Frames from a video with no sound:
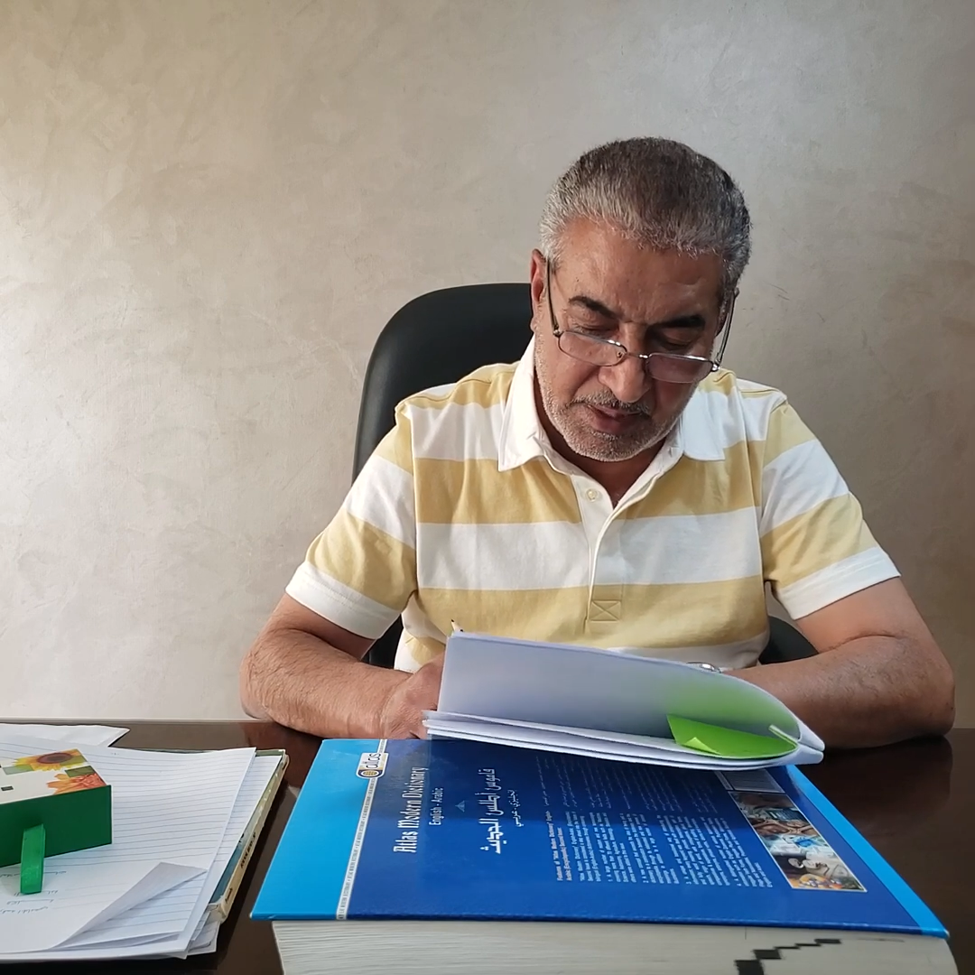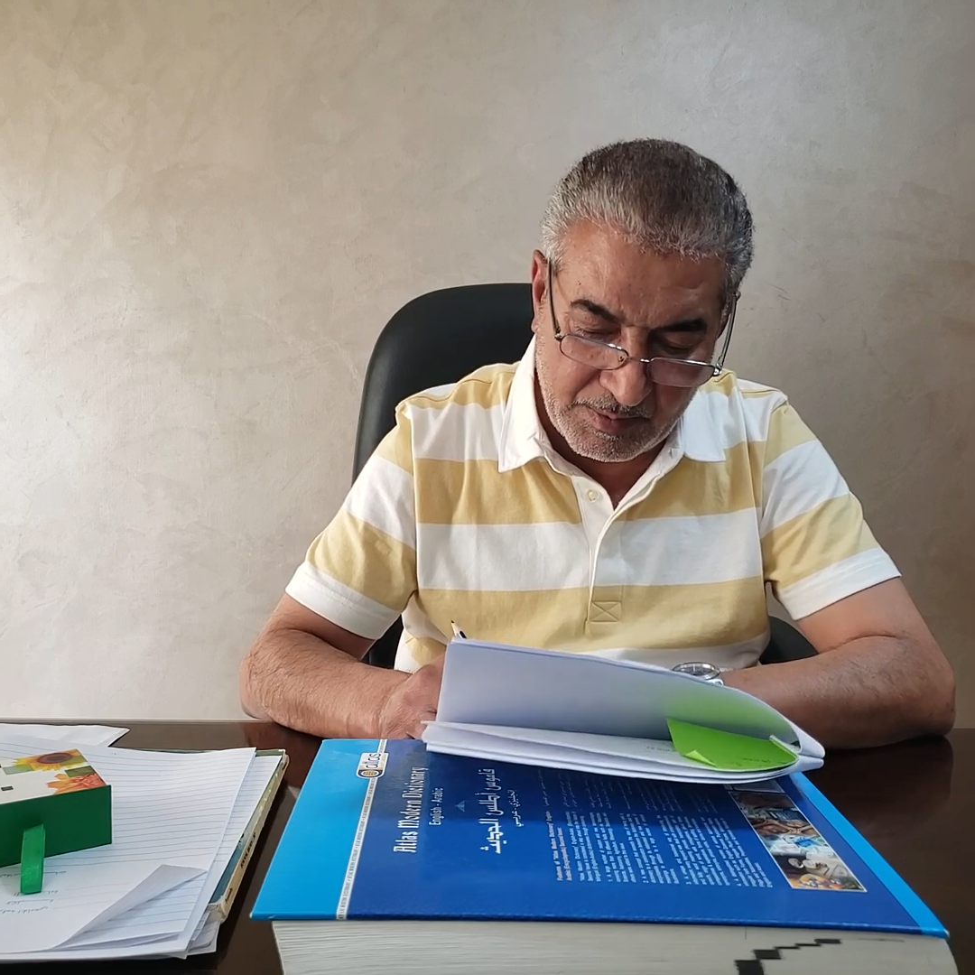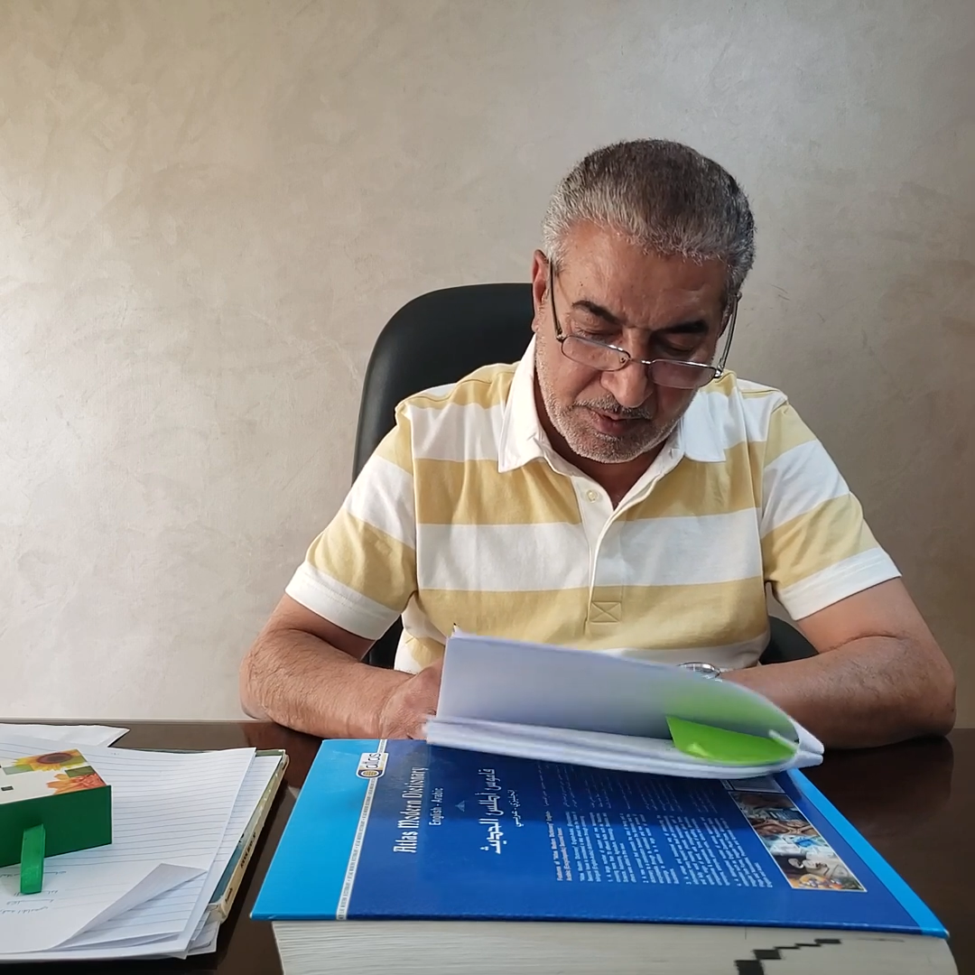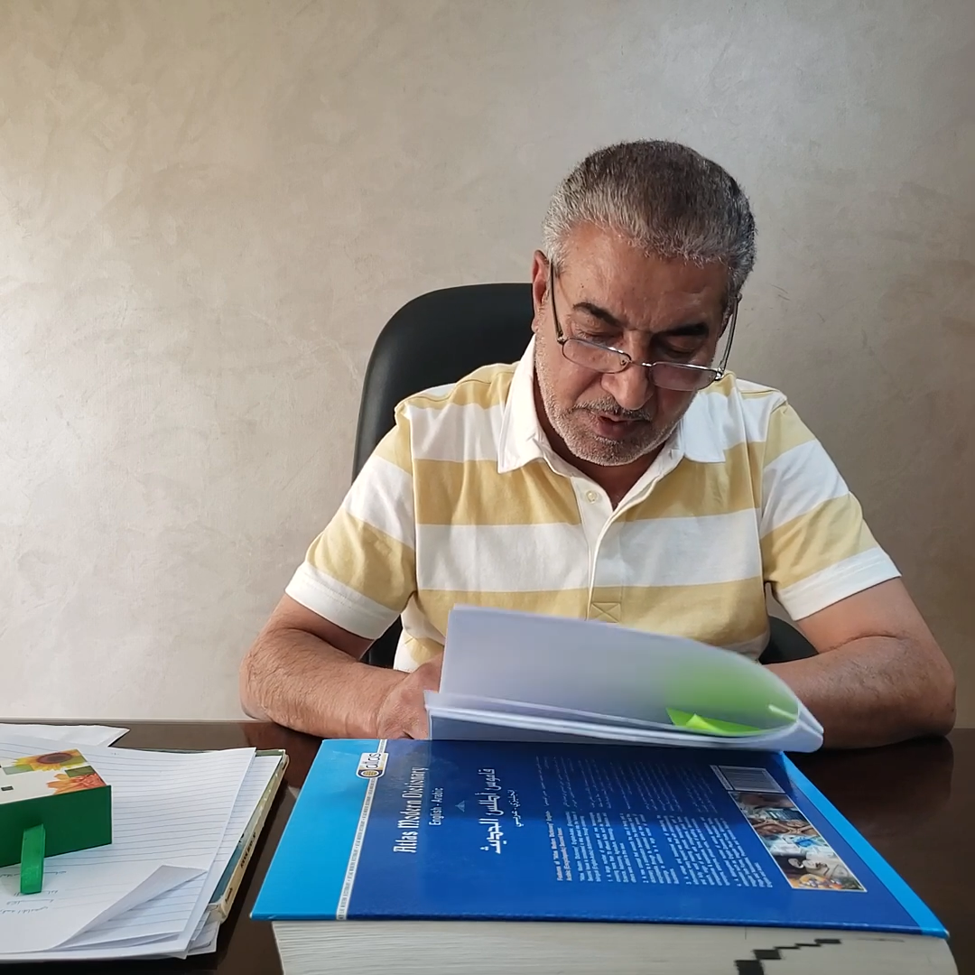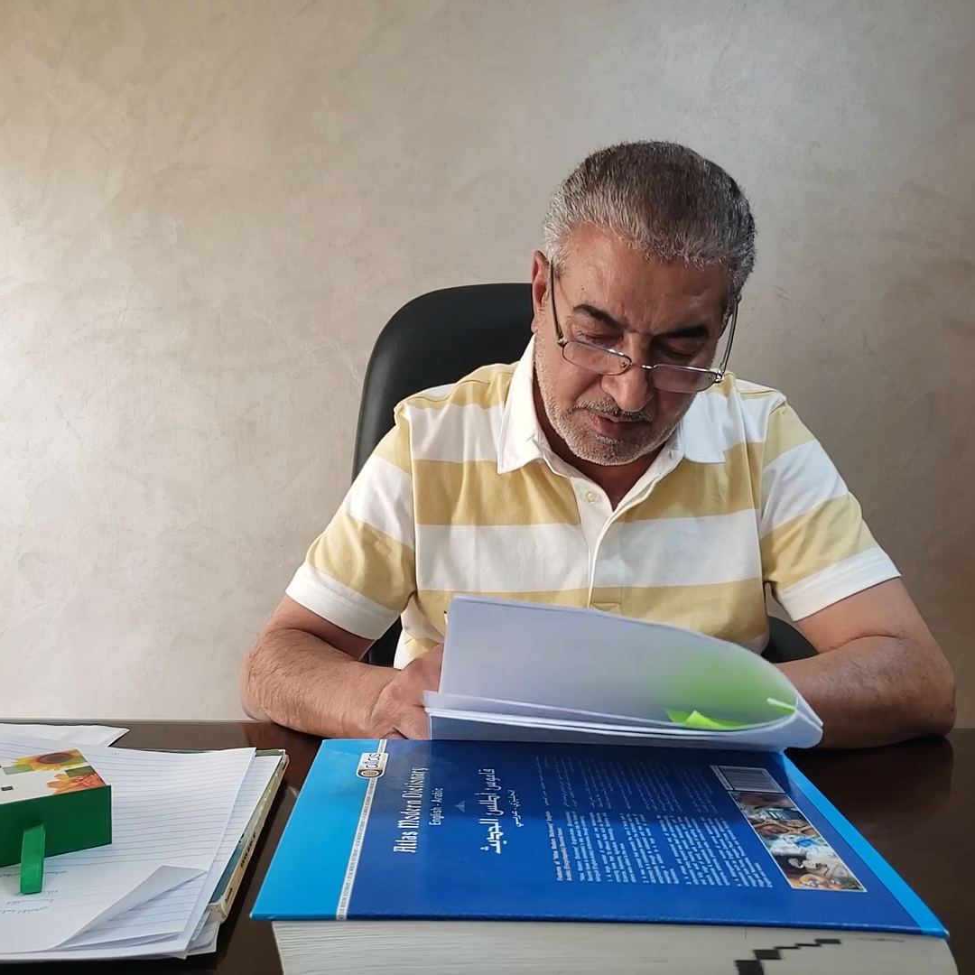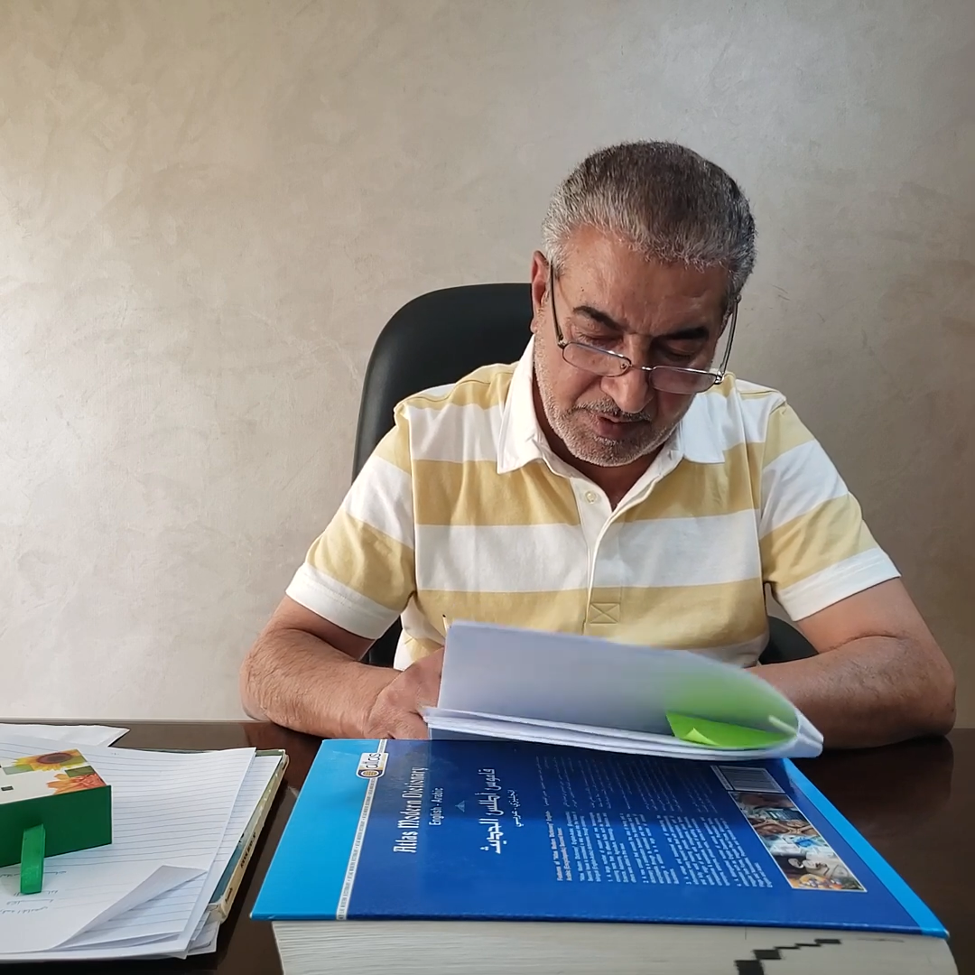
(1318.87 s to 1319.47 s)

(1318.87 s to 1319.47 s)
in between the